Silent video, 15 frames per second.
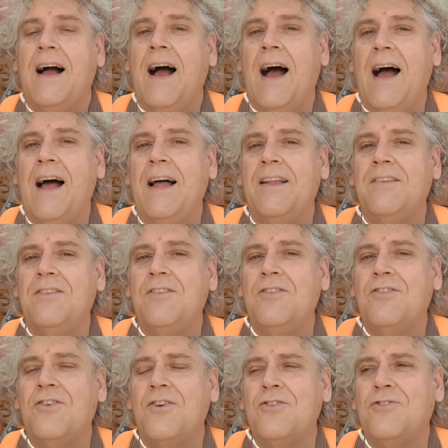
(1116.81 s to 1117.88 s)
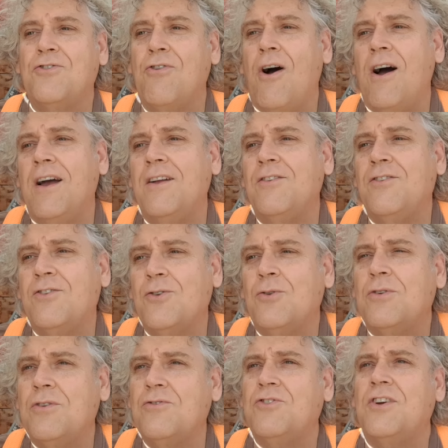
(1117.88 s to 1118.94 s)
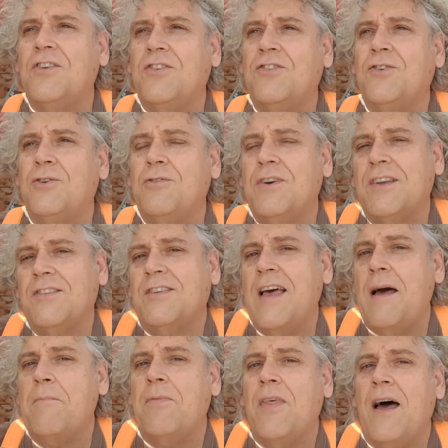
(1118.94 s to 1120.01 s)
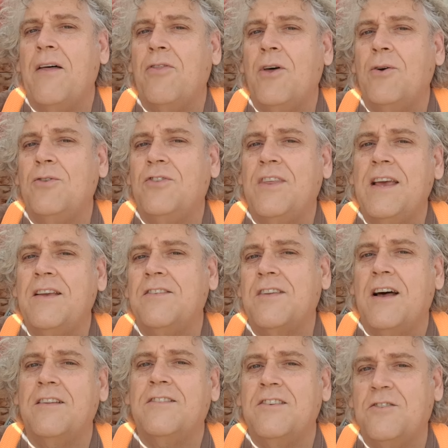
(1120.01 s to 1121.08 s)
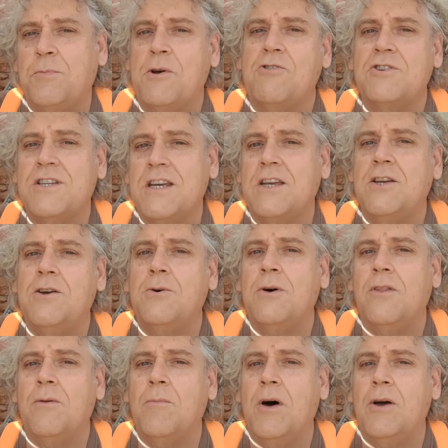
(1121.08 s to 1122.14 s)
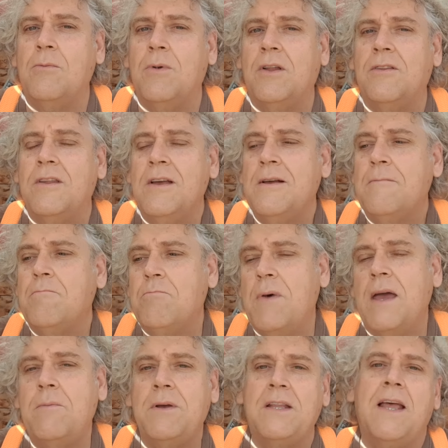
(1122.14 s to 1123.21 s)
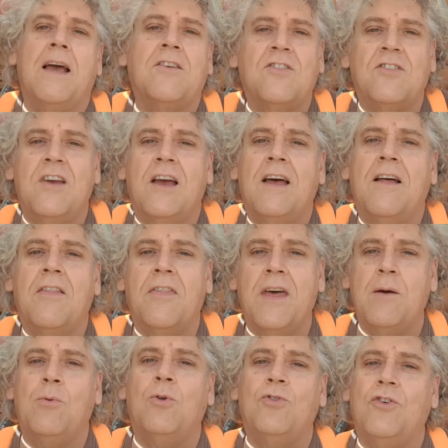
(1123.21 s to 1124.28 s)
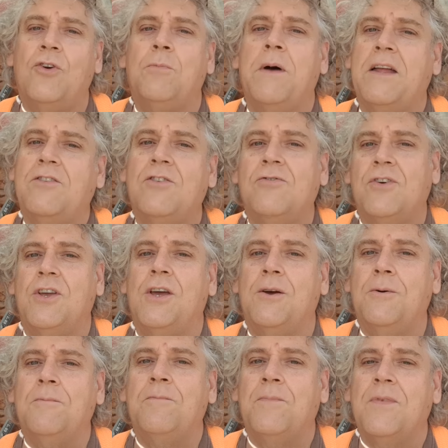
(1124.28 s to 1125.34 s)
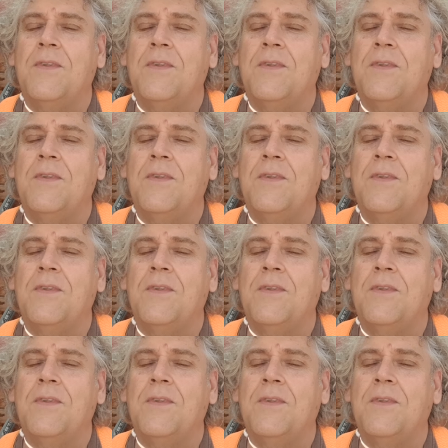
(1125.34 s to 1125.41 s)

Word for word: and try and just accept that those things that are dispiriting you at the moment, maybe next year they will do better for you.